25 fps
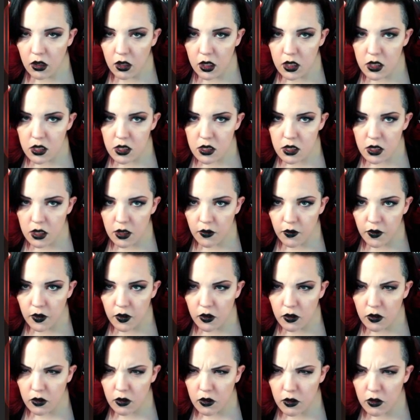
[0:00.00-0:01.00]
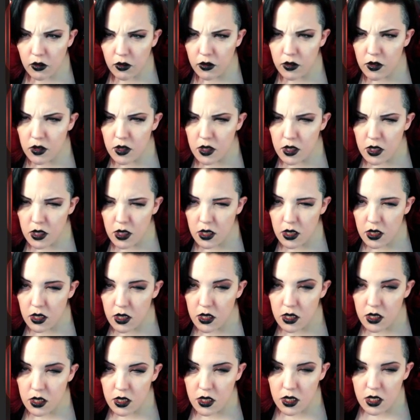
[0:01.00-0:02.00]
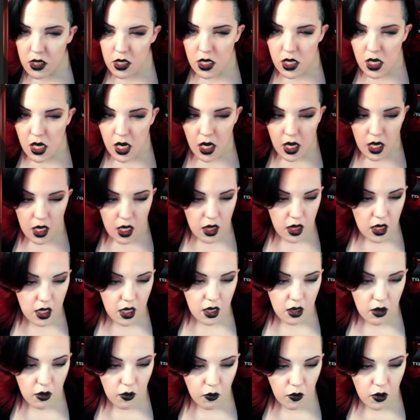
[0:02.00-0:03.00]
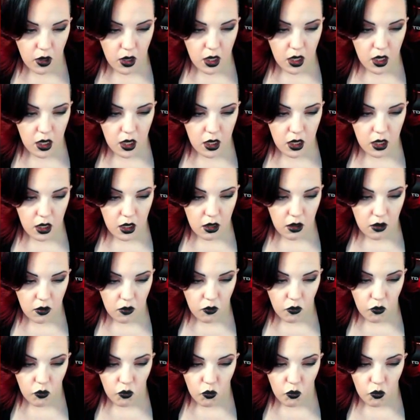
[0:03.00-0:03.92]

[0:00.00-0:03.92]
And let's see if it'll stay that way.